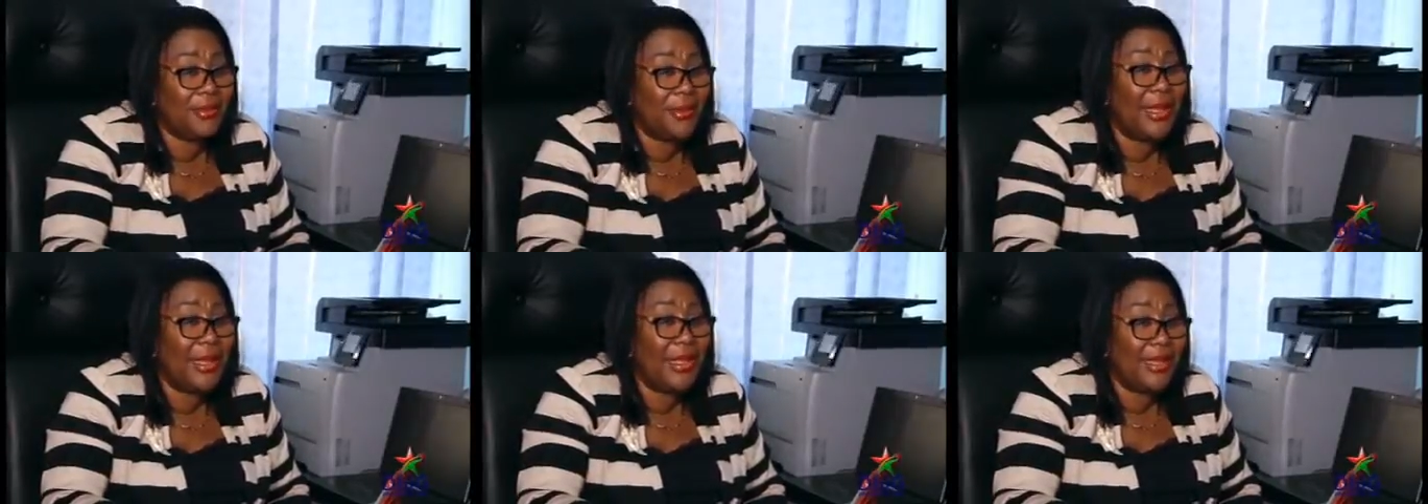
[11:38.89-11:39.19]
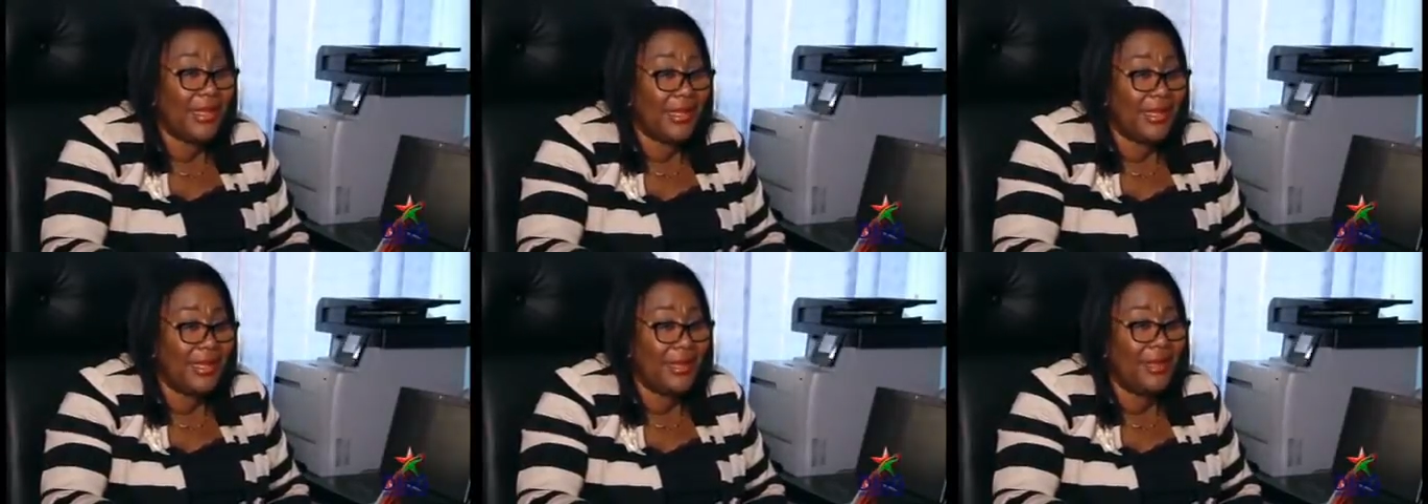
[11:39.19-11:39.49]

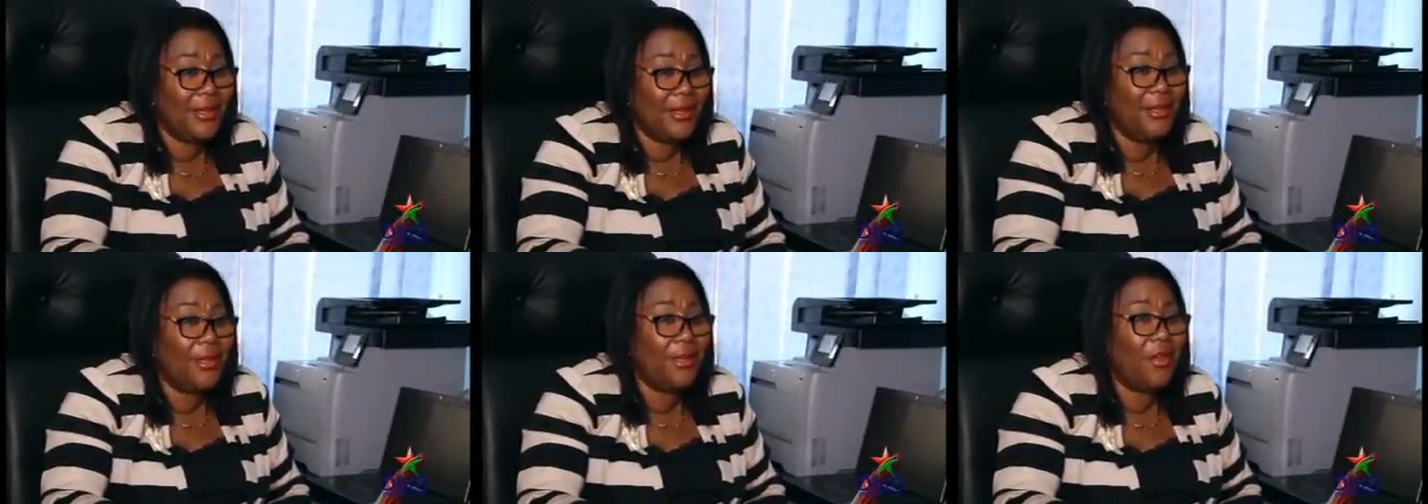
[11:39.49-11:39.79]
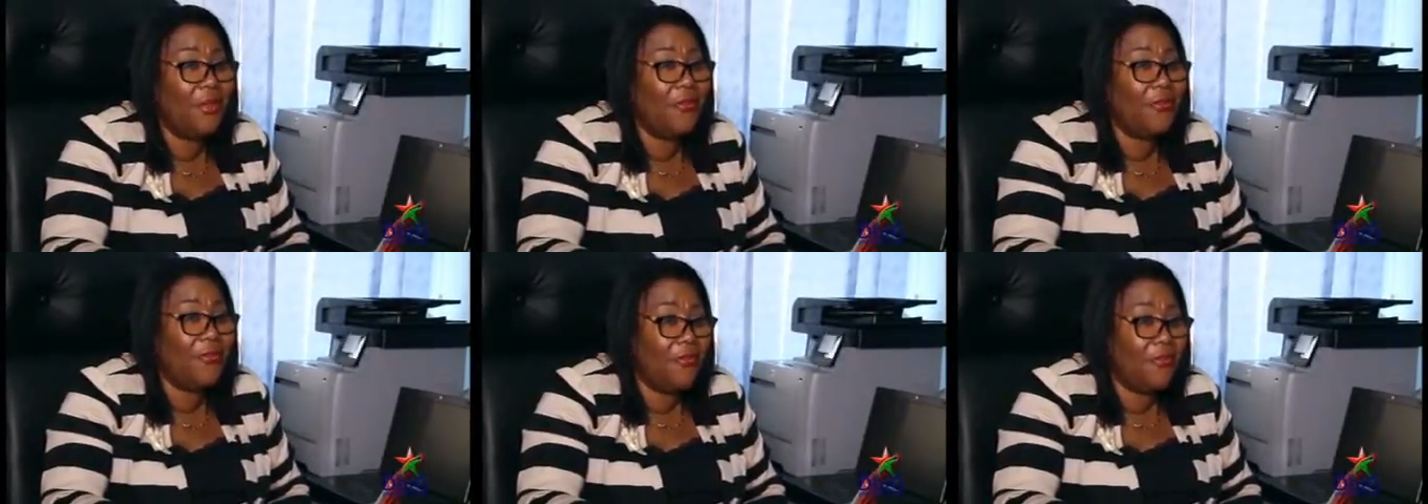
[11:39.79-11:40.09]
headache
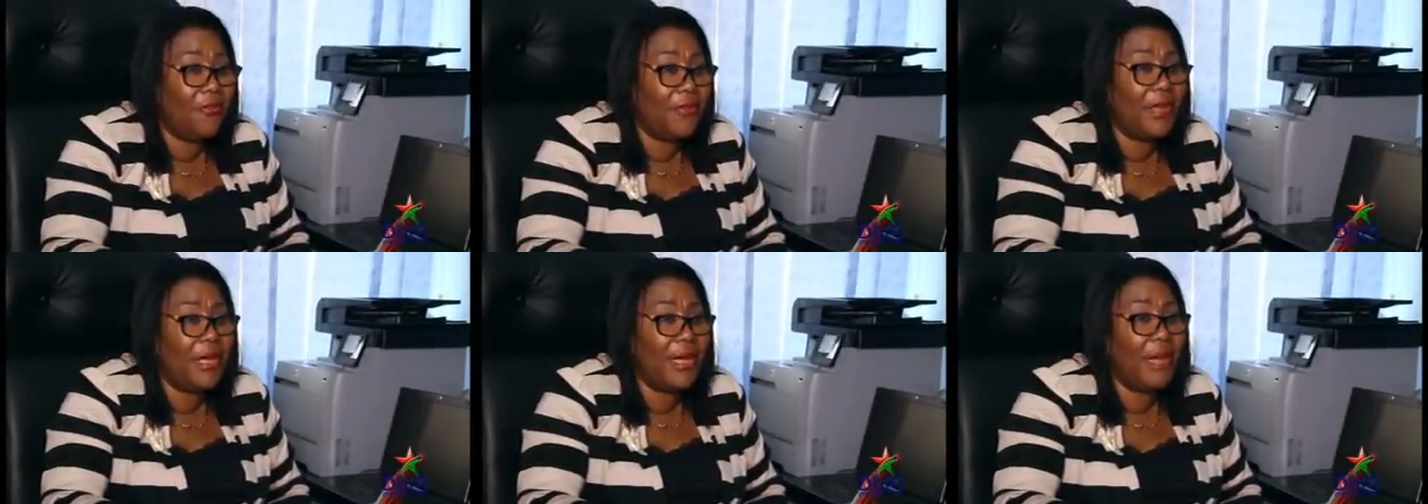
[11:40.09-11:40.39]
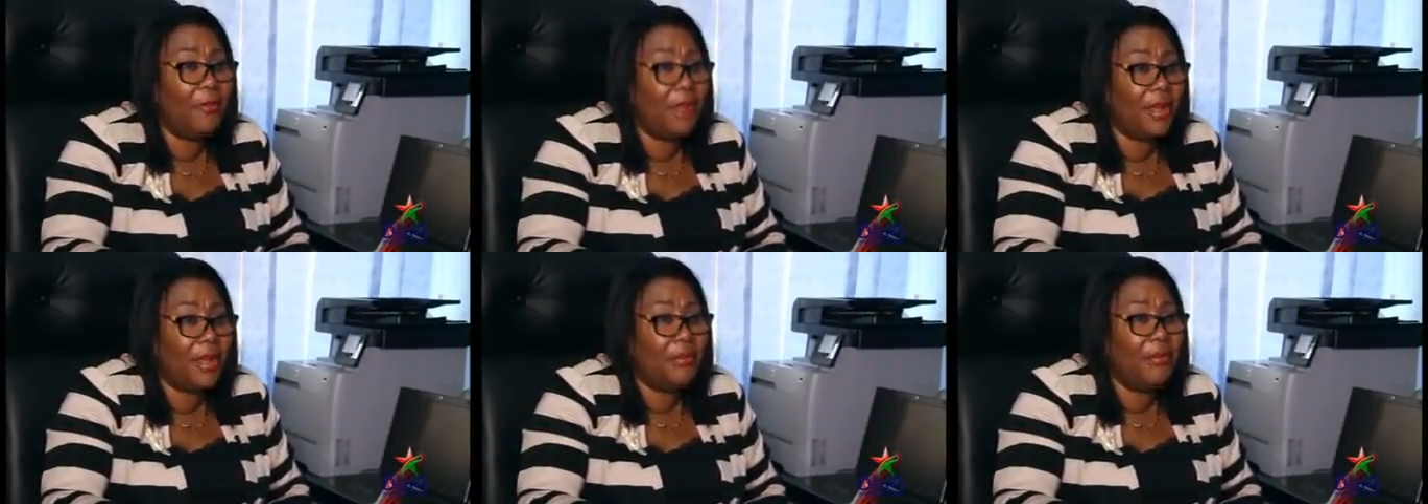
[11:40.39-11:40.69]
of coughing
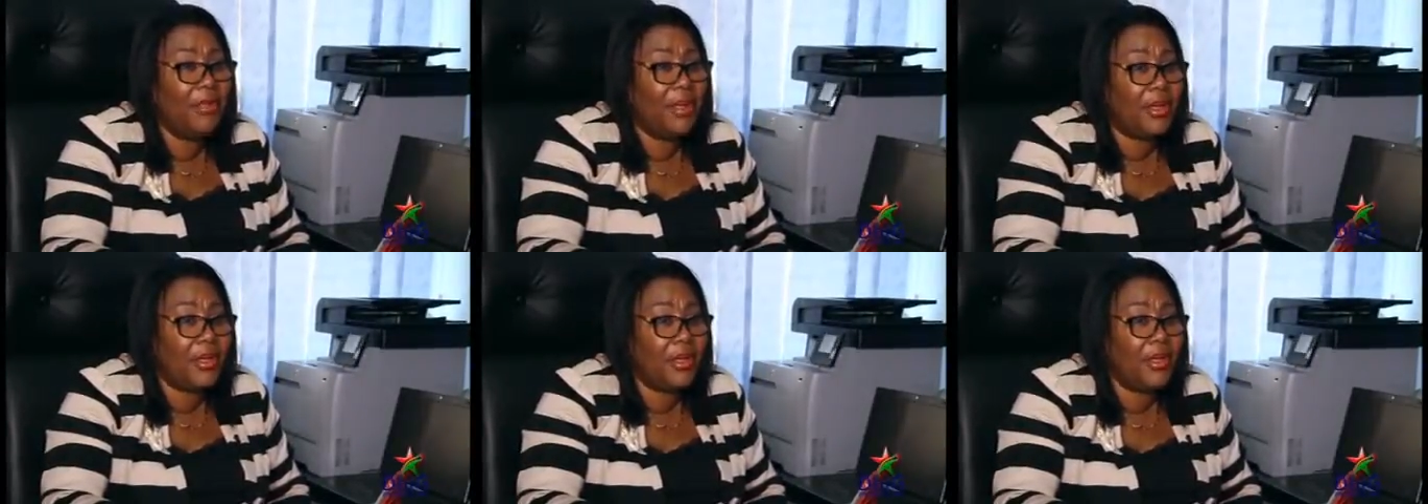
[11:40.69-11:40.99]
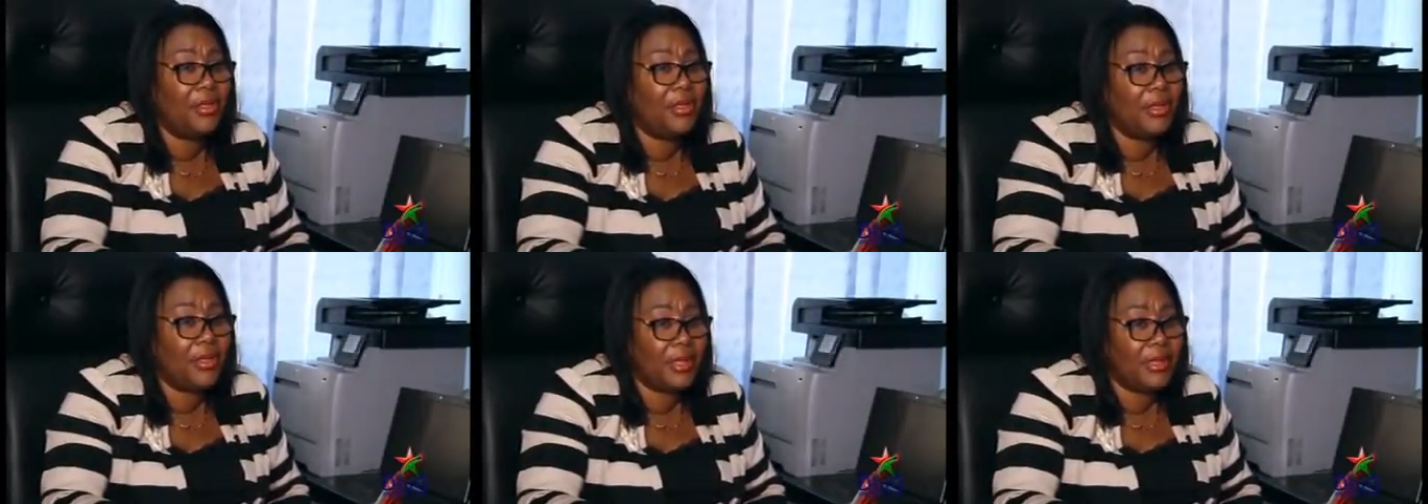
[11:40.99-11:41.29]
up $1 million.